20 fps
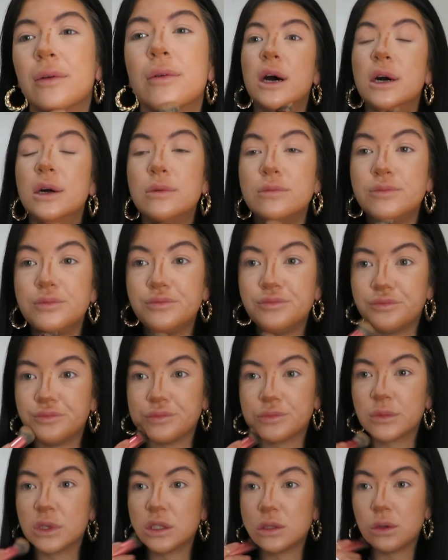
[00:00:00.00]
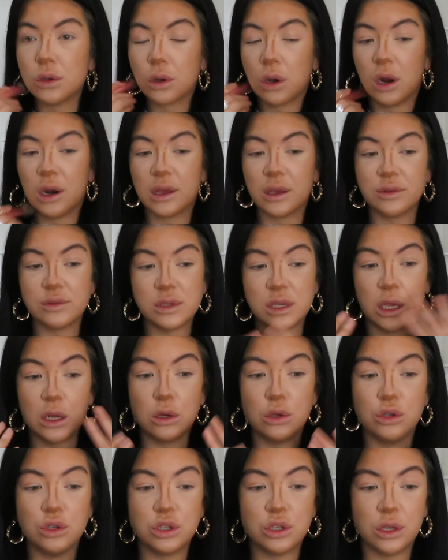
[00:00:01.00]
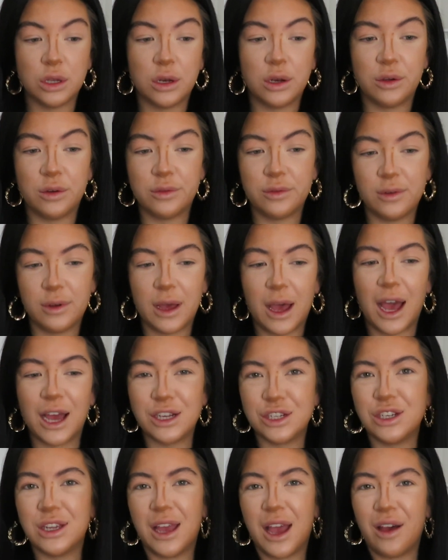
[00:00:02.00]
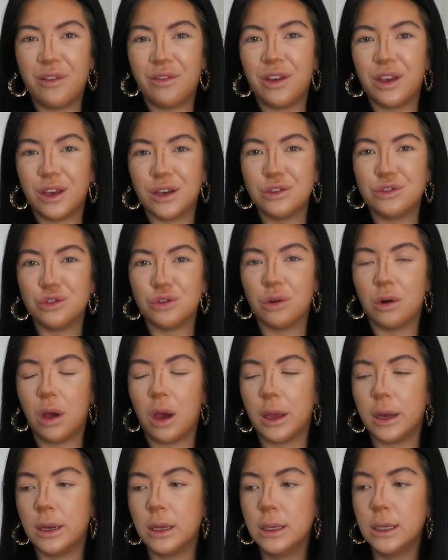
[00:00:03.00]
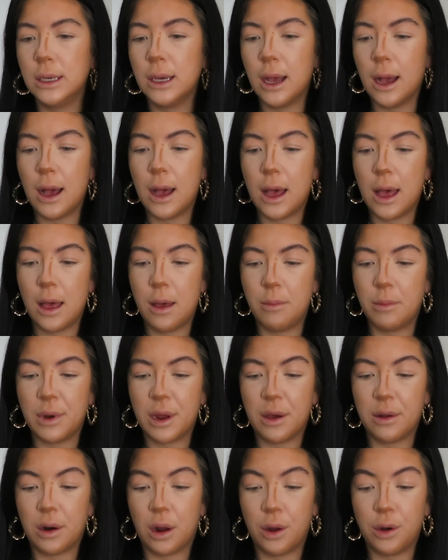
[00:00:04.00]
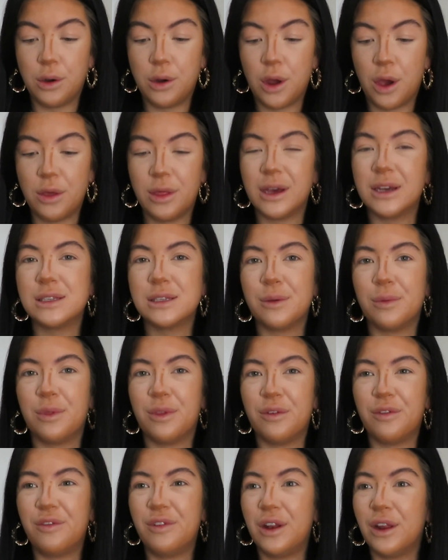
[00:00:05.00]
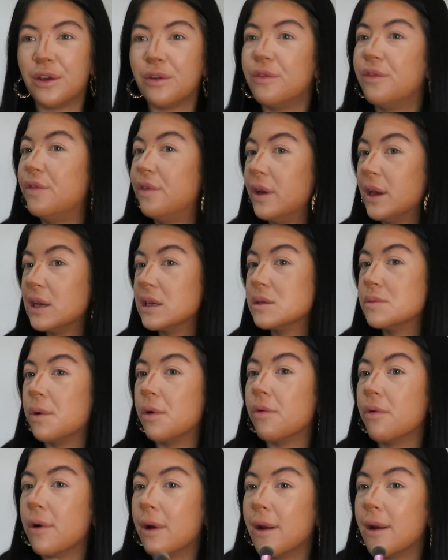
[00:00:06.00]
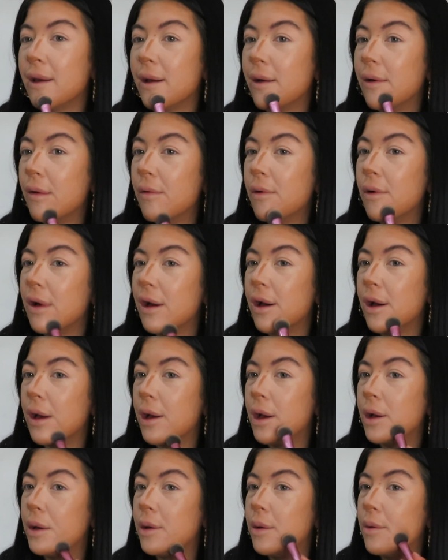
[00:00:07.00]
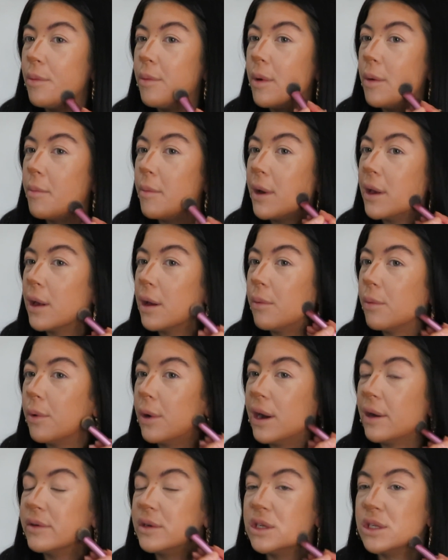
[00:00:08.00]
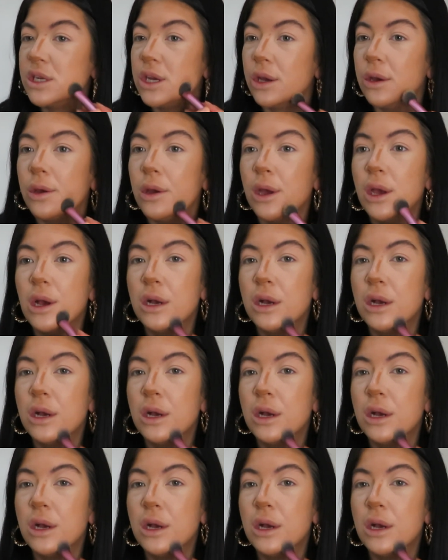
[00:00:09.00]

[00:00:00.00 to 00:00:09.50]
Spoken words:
So it kind of gives the illusion of actually having a jawline. Now I know that is something that filler can fix, but right now makeup will have to do.